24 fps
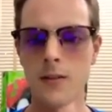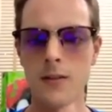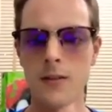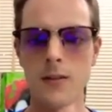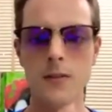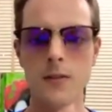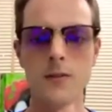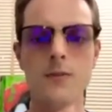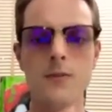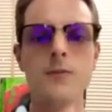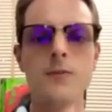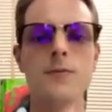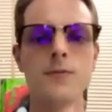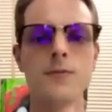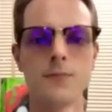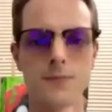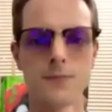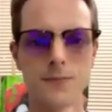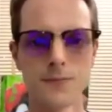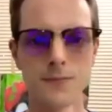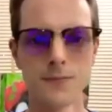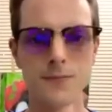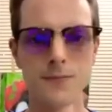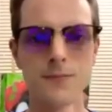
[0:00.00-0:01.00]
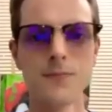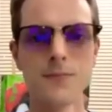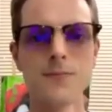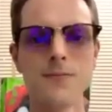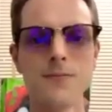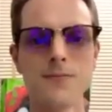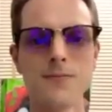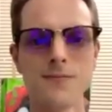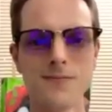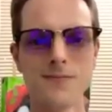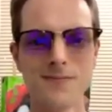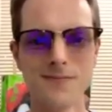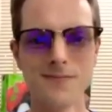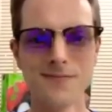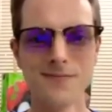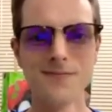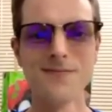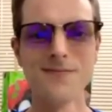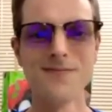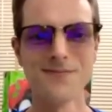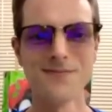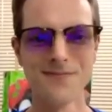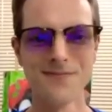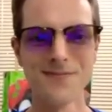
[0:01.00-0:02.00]
Next year.
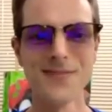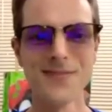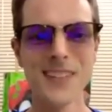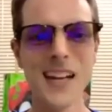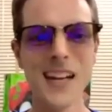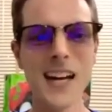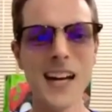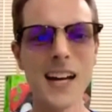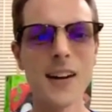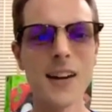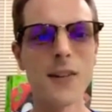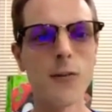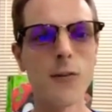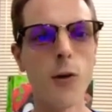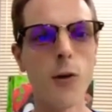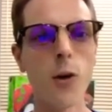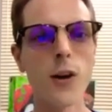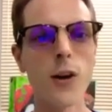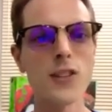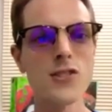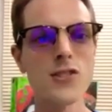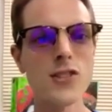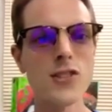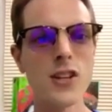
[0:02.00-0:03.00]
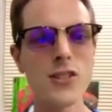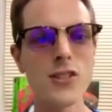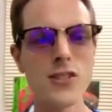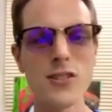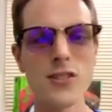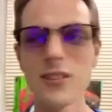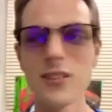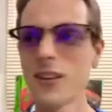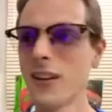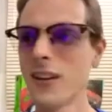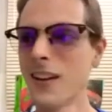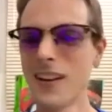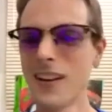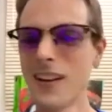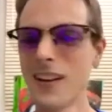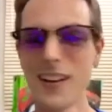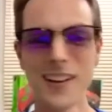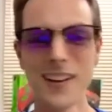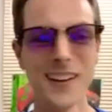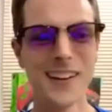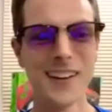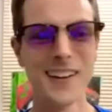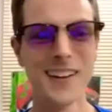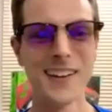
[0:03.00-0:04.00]
Yeah, well, it's just
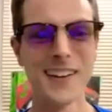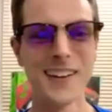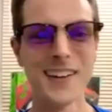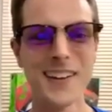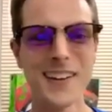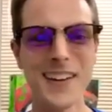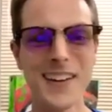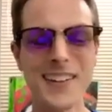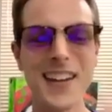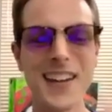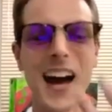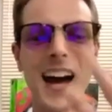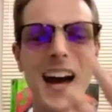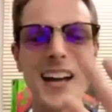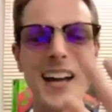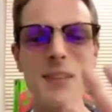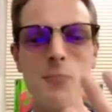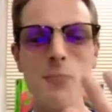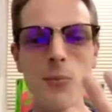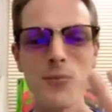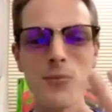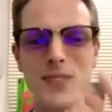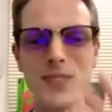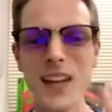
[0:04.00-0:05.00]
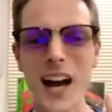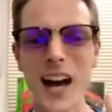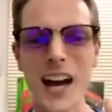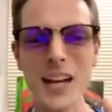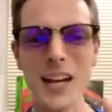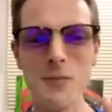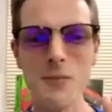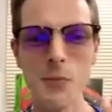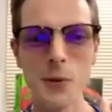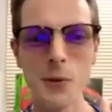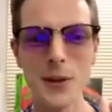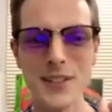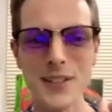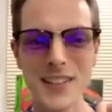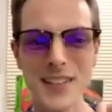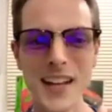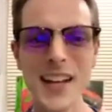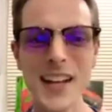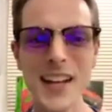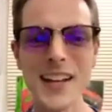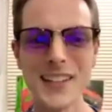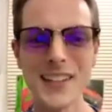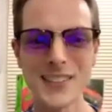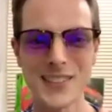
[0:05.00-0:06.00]
nine more
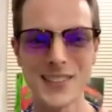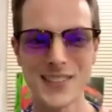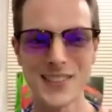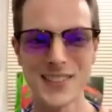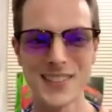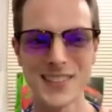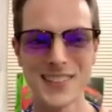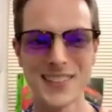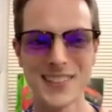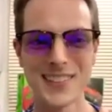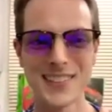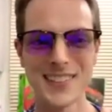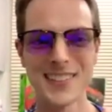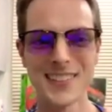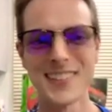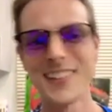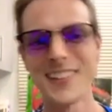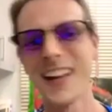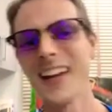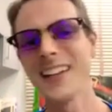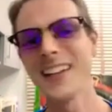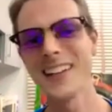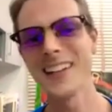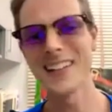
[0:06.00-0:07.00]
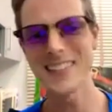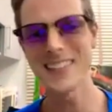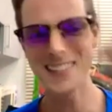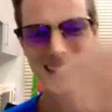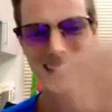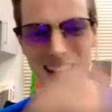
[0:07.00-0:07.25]
days and it's next